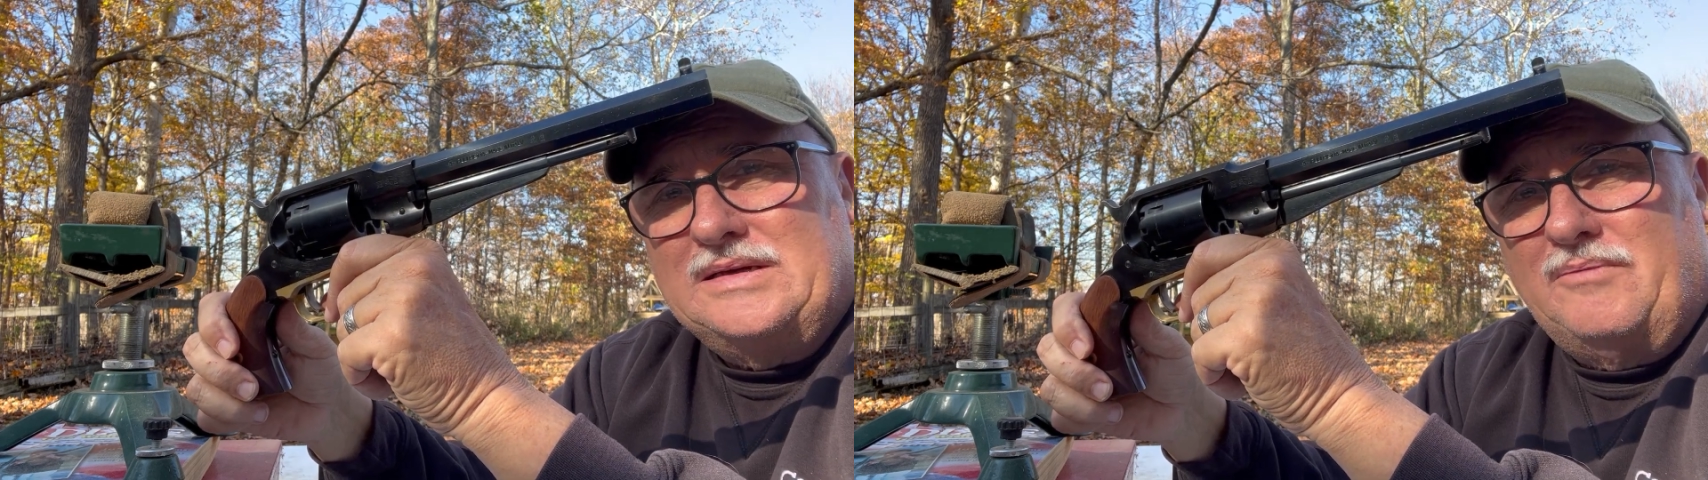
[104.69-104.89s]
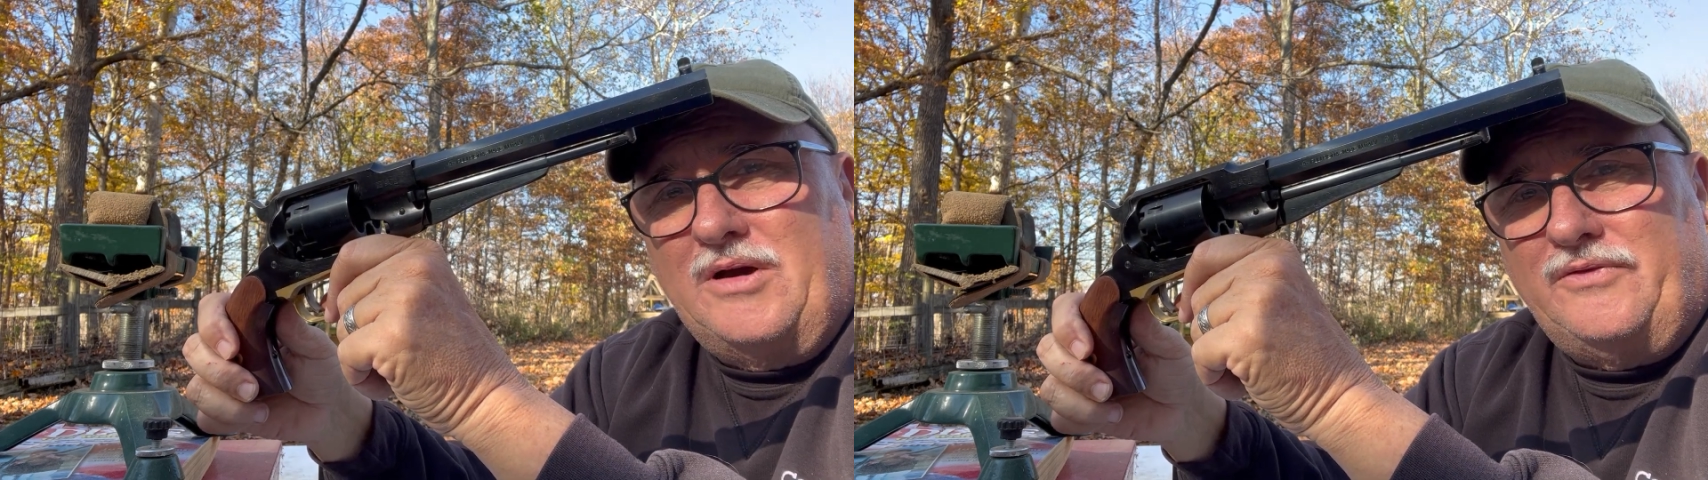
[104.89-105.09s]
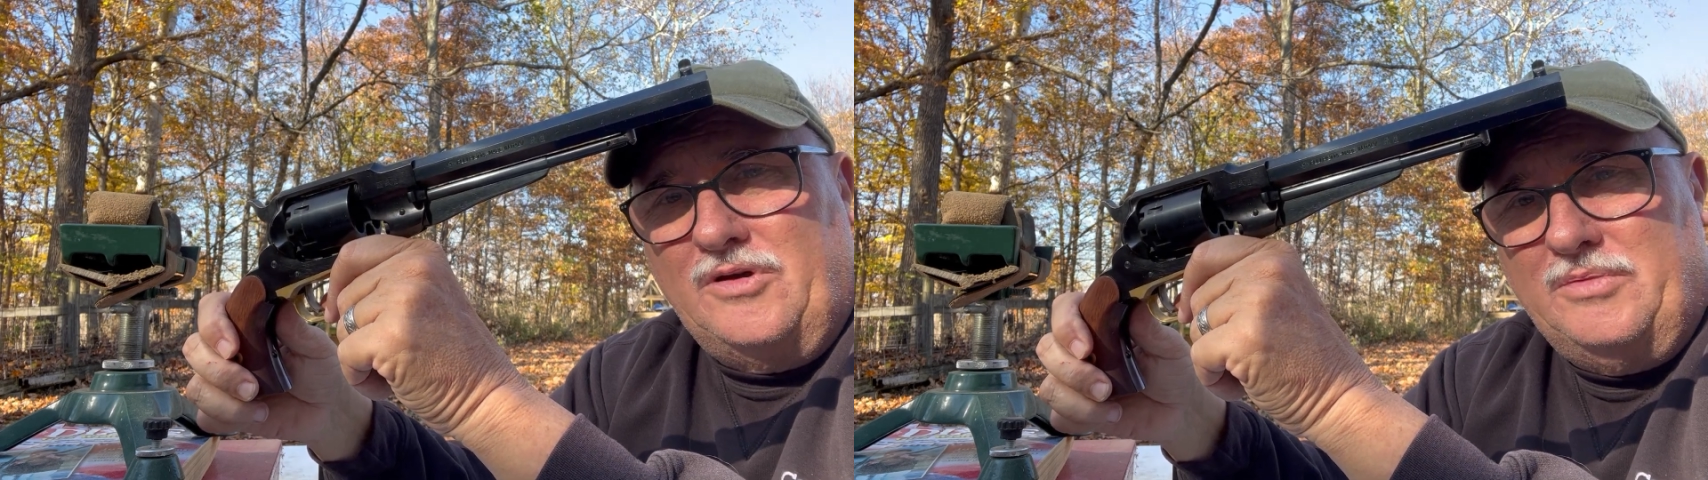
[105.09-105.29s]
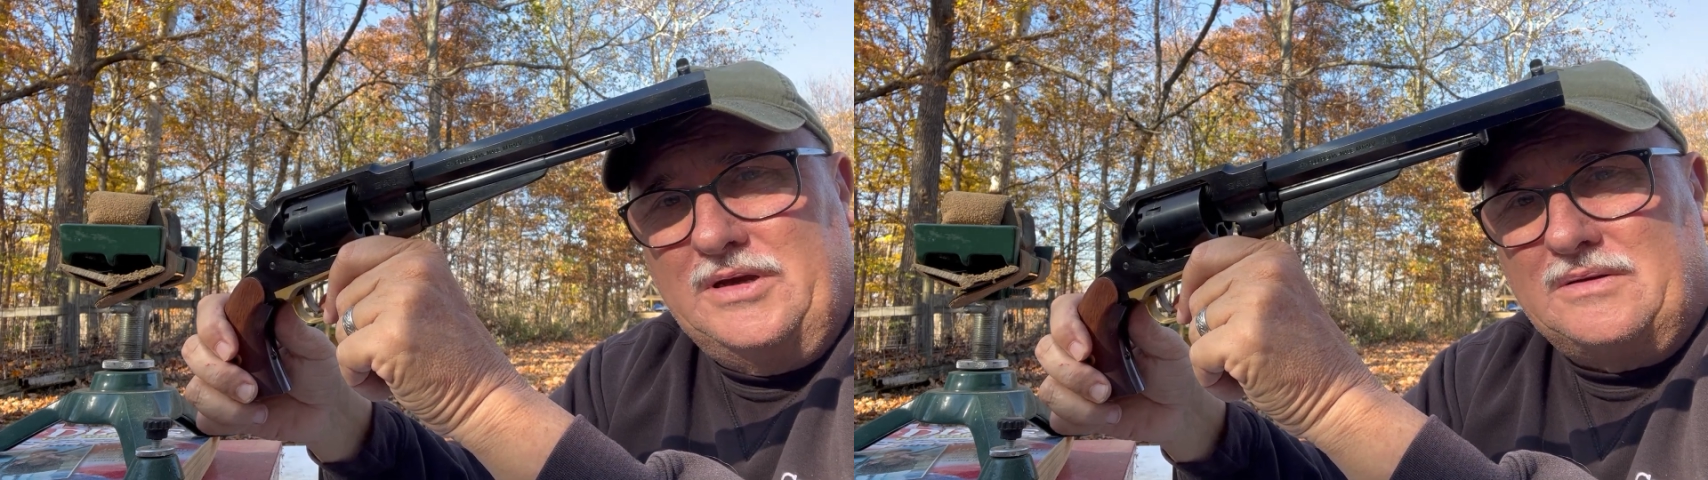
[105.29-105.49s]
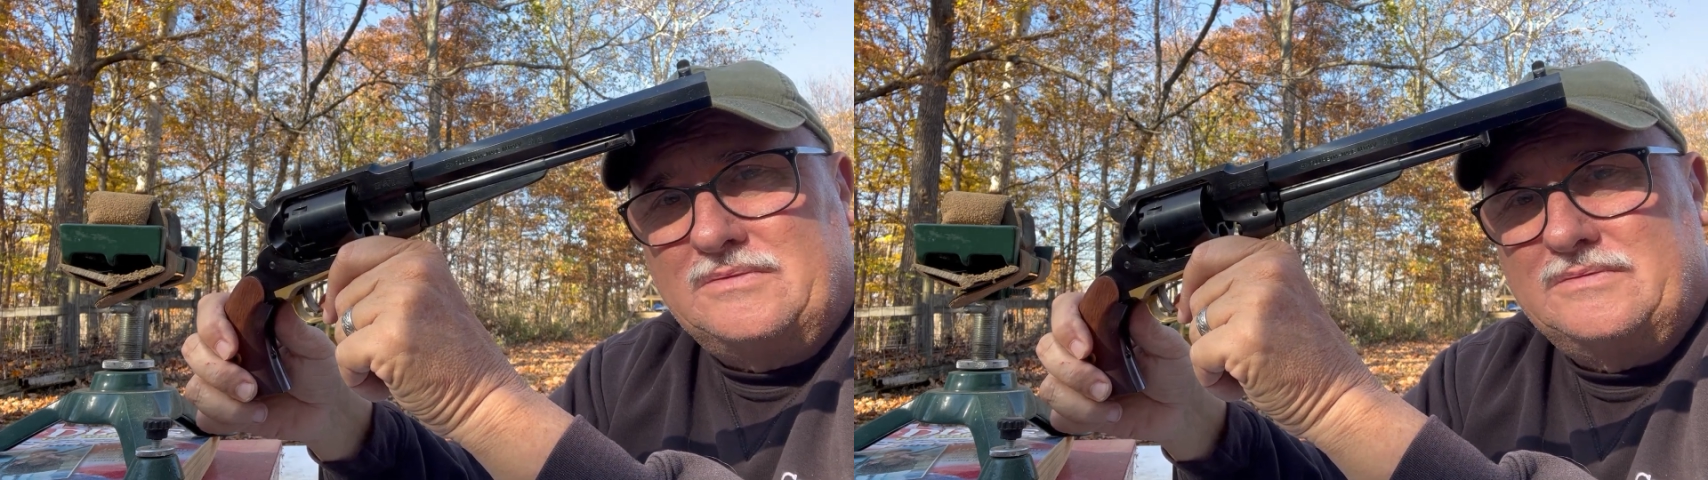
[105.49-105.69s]
Buffalo
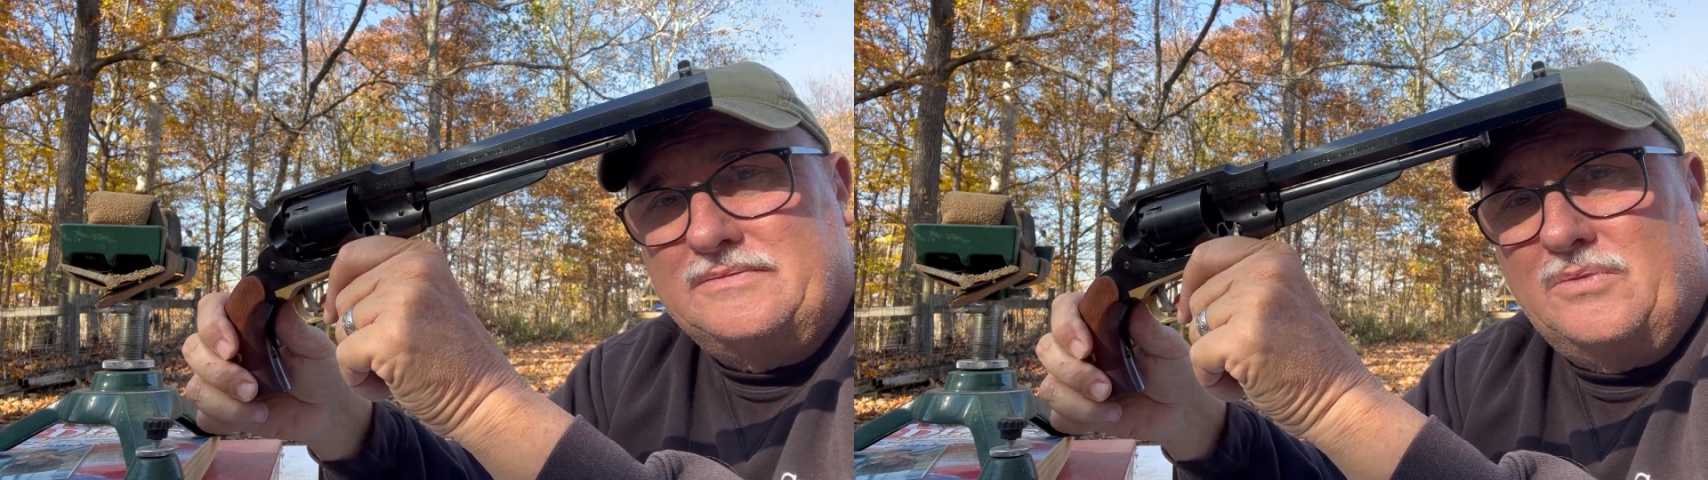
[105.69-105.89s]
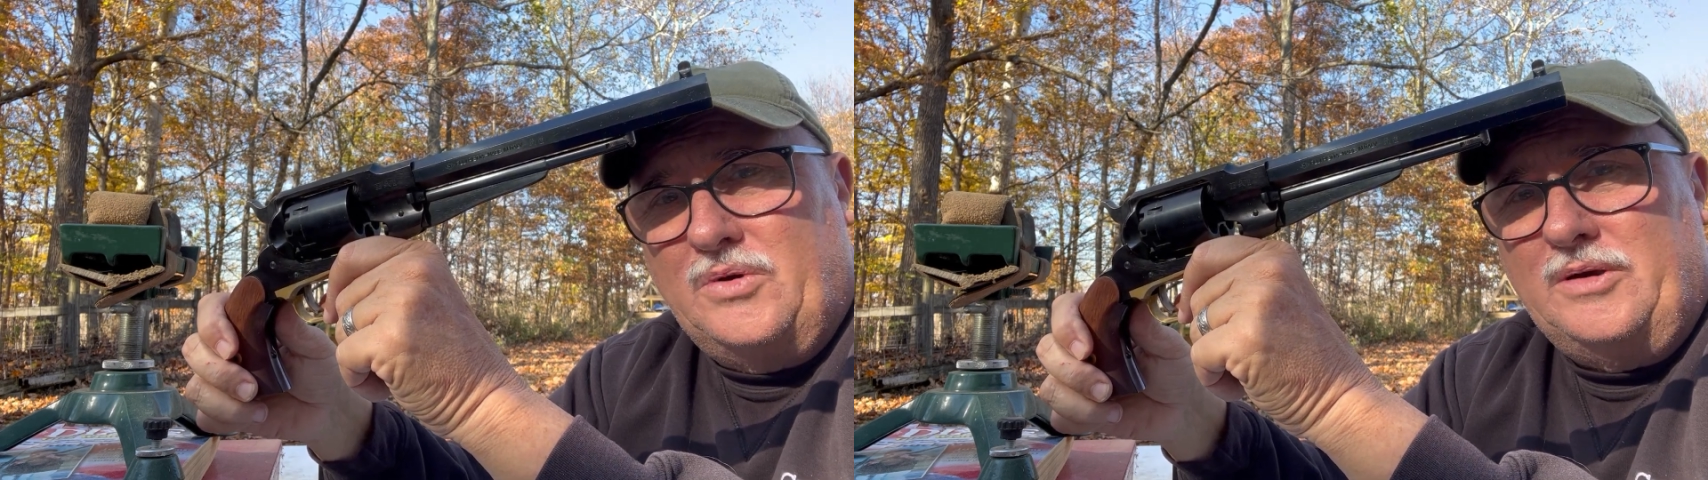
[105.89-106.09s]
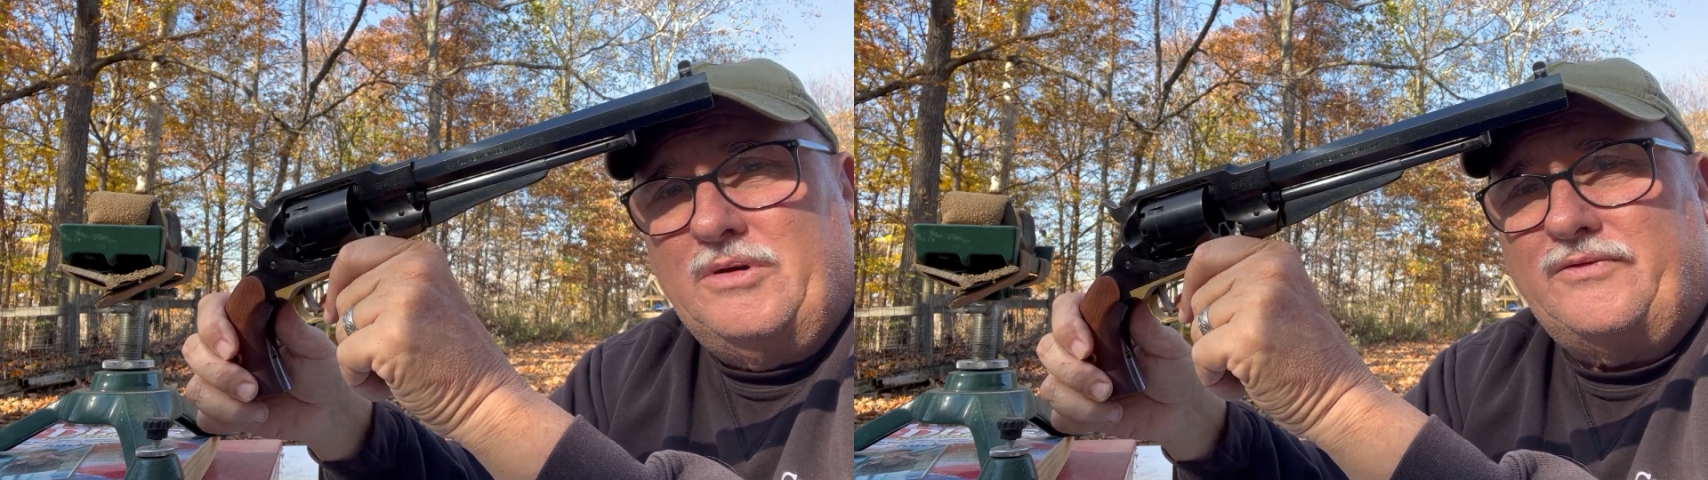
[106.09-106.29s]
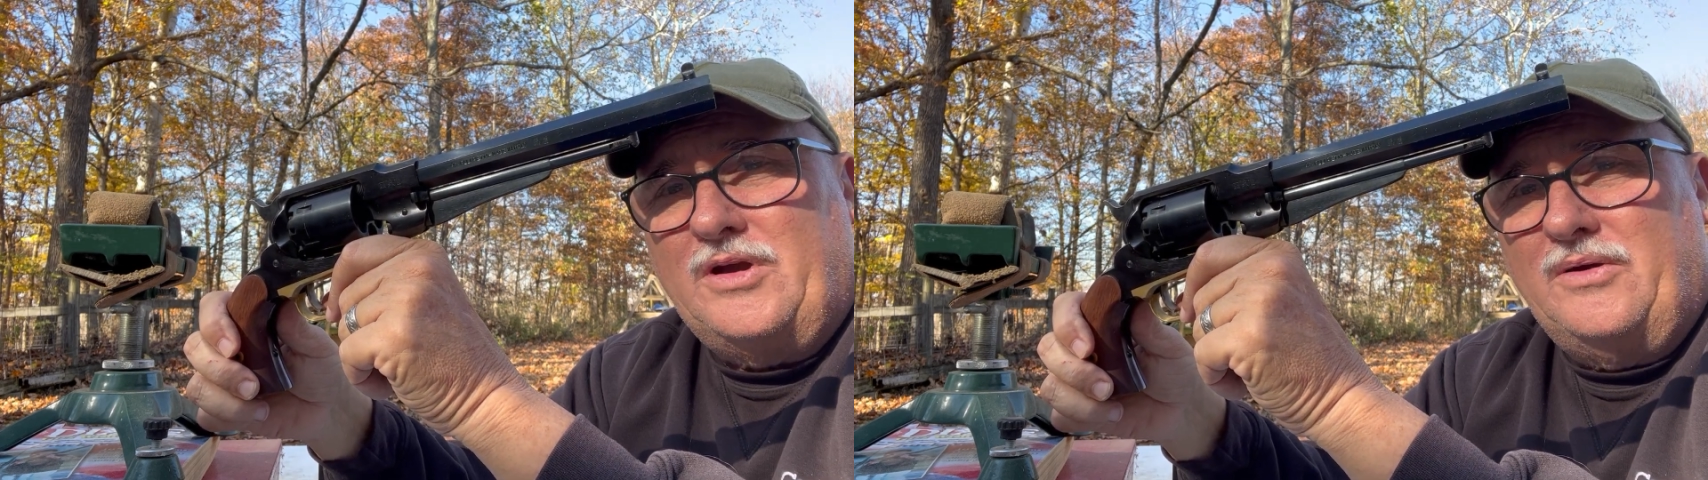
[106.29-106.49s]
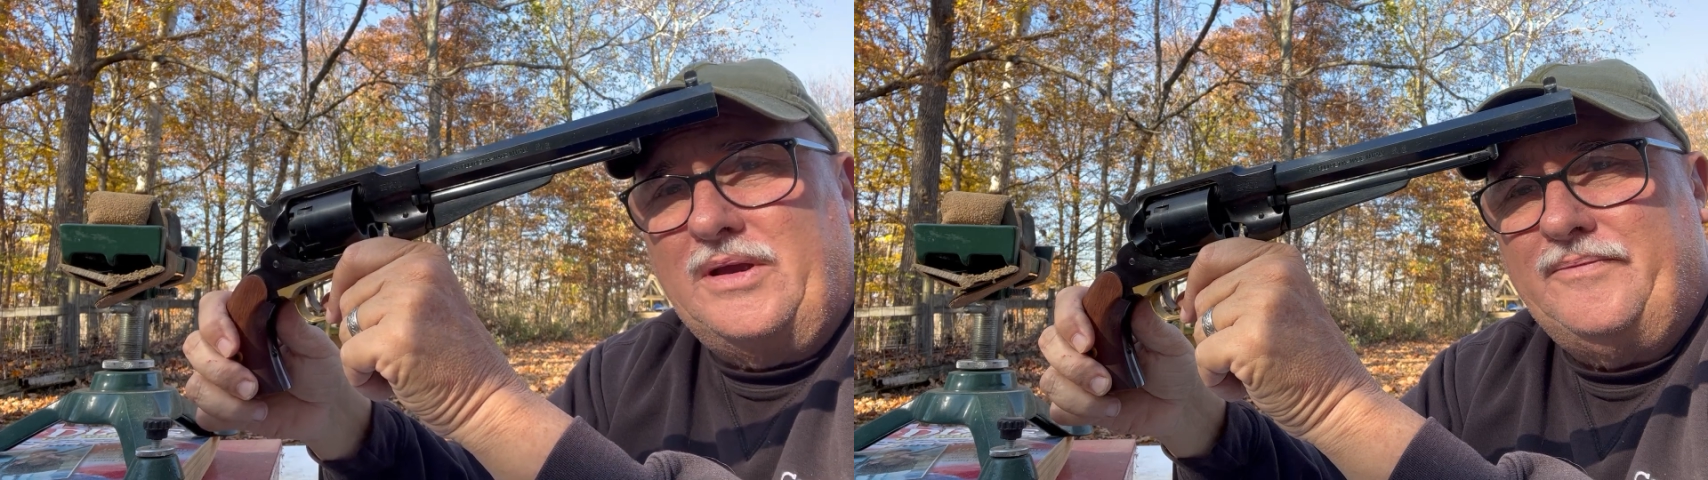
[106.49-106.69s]
Bill, William F.
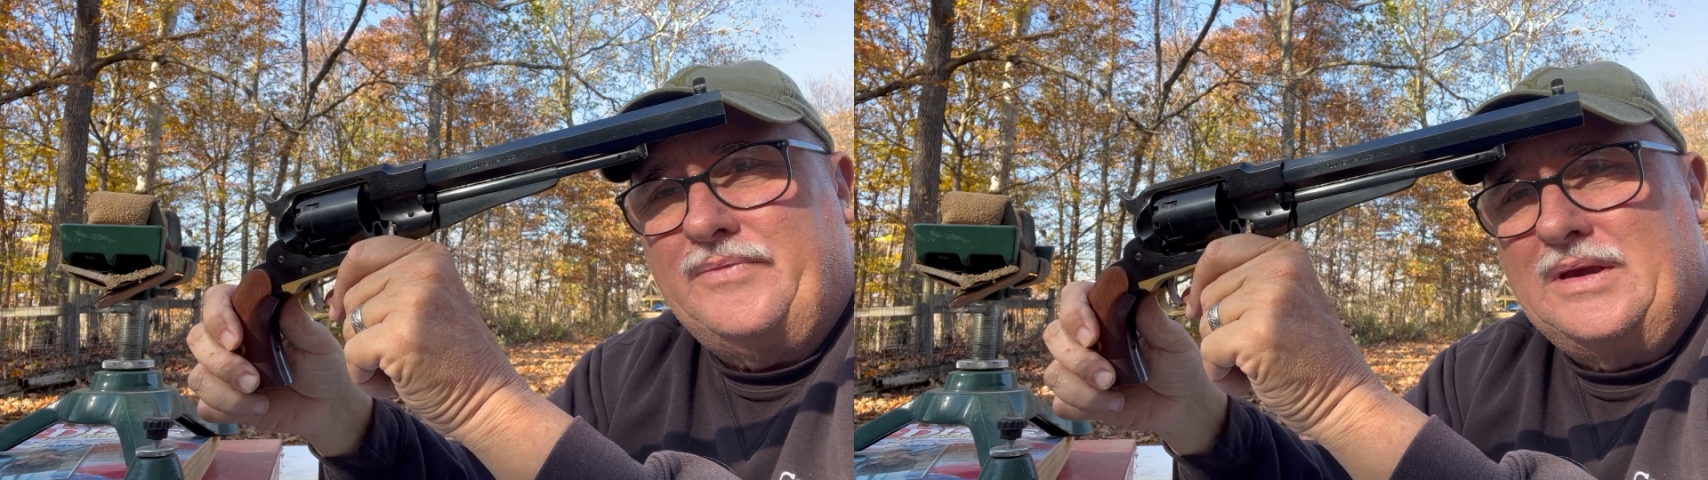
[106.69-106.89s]
Cody.